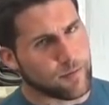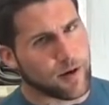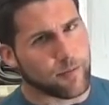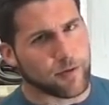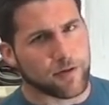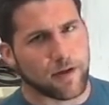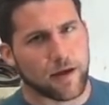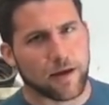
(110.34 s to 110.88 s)
I'm not
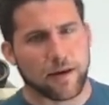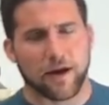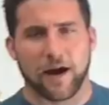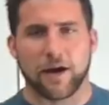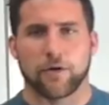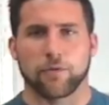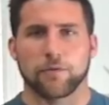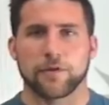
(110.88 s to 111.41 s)
mistaken,
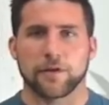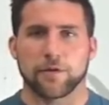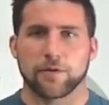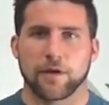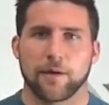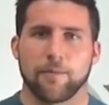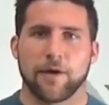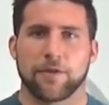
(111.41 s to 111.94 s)
I don't really use
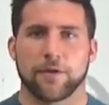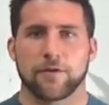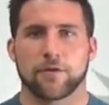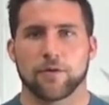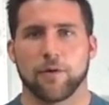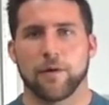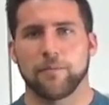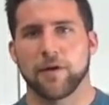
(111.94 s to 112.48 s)
that method,
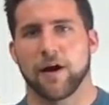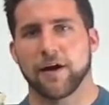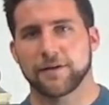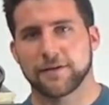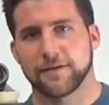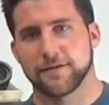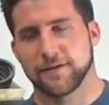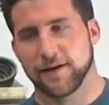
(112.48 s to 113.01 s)
so I'm
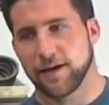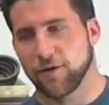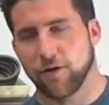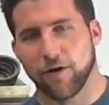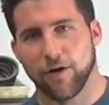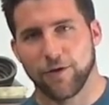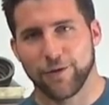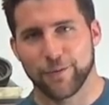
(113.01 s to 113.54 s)
not at
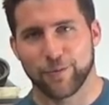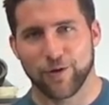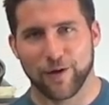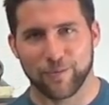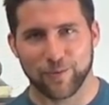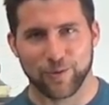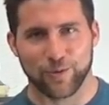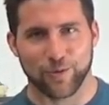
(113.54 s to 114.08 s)
all the
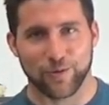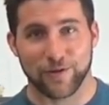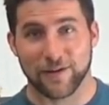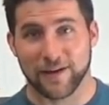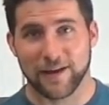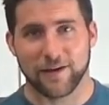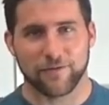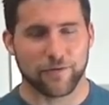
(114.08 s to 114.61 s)
proper source
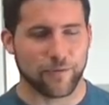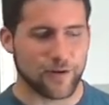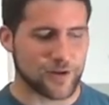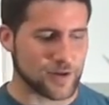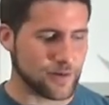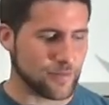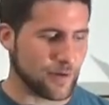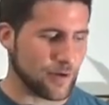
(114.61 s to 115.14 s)
to get
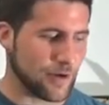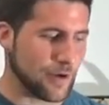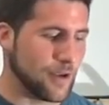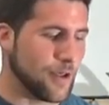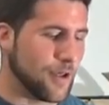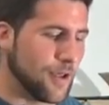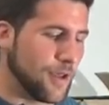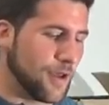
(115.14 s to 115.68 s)
information about it.
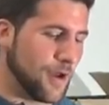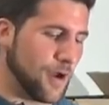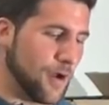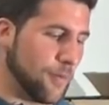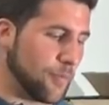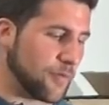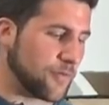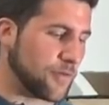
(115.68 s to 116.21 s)

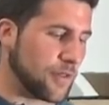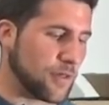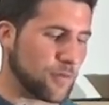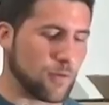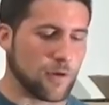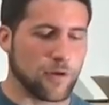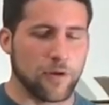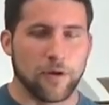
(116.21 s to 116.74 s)
Um, but for this
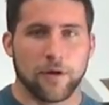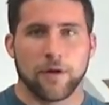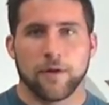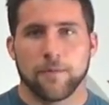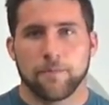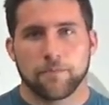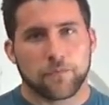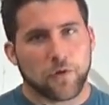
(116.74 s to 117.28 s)
one,
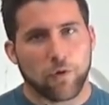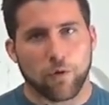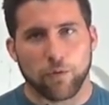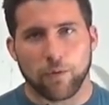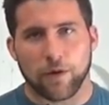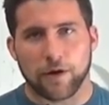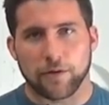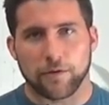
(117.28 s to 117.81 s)
cold
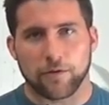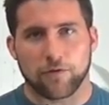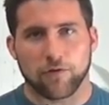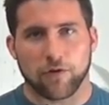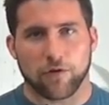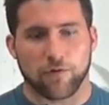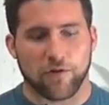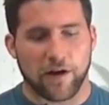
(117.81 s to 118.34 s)
water is
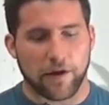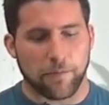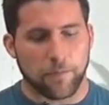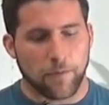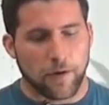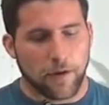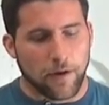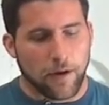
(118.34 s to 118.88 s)
just fine.
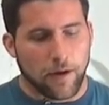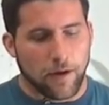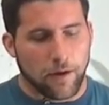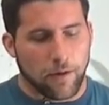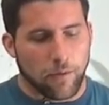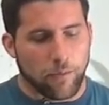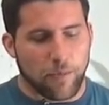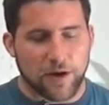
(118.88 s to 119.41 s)

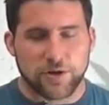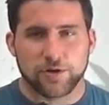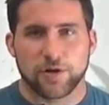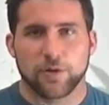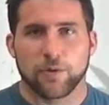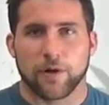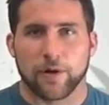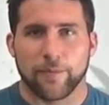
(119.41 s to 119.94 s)
Make sure
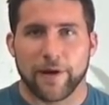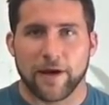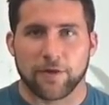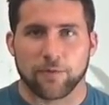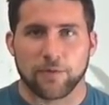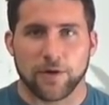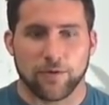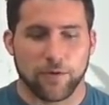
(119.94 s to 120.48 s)
you wear a
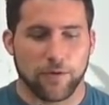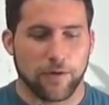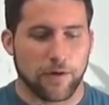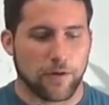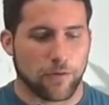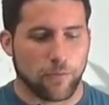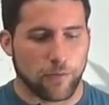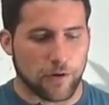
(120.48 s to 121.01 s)
mask when you do
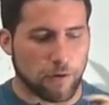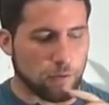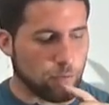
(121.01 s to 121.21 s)
this. When you